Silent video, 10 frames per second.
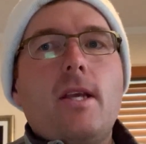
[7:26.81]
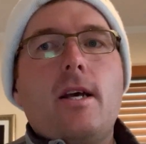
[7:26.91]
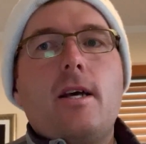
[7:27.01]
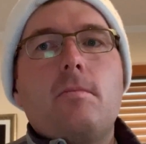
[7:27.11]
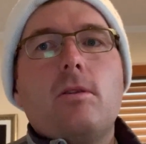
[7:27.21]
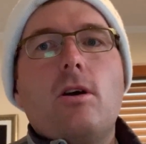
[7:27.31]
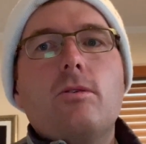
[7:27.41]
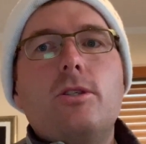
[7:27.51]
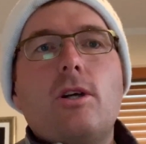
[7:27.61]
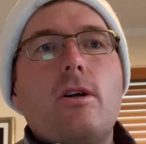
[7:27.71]

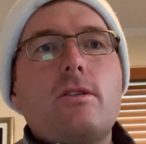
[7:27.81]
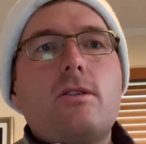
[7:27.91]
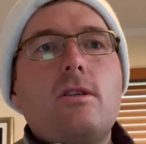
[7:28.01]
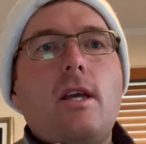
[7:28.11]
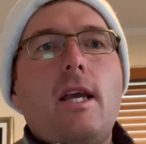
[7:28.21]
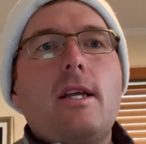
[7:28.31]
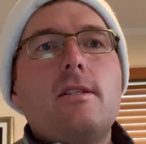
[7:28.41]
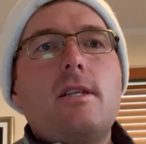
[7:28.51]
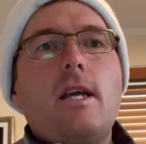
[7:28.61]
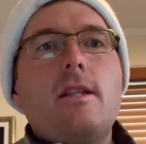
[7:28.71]
low shots,
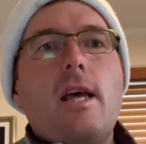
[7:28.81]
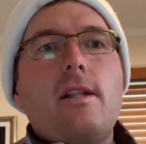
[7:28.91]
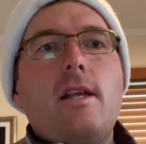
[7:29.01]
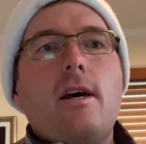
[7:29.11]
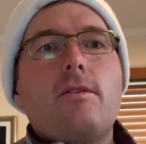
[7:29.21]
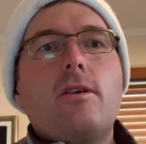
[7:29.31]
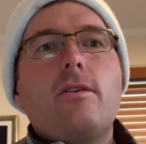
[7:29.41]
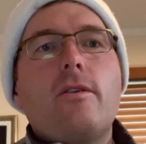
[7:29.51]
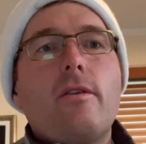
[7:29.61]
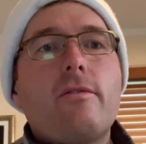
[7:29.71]
and that now
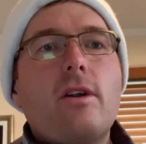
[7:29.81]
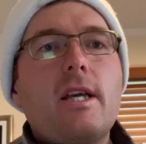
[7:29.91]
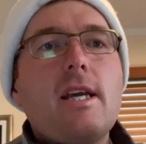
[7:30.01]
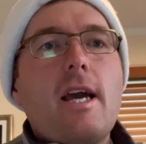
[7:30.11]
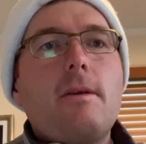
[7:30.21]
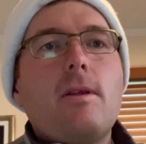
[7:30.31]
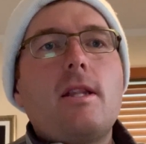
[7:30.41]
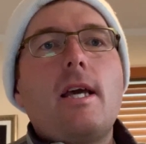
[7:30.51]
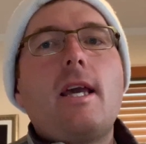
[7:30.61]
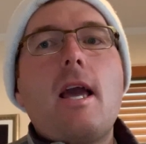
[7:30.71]
they've got a game
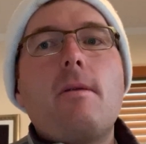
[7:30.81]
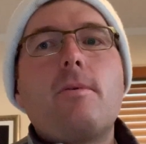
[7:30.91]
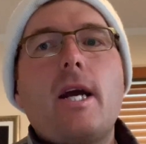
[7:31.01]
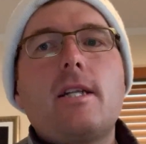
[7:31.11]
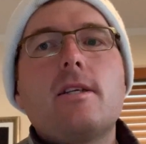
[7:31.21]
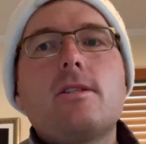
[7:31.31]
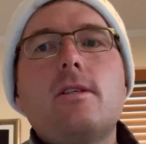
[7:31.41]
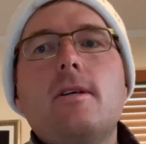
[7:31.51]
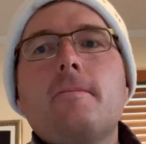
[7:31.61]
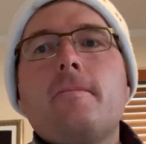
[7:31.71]
that they can practice.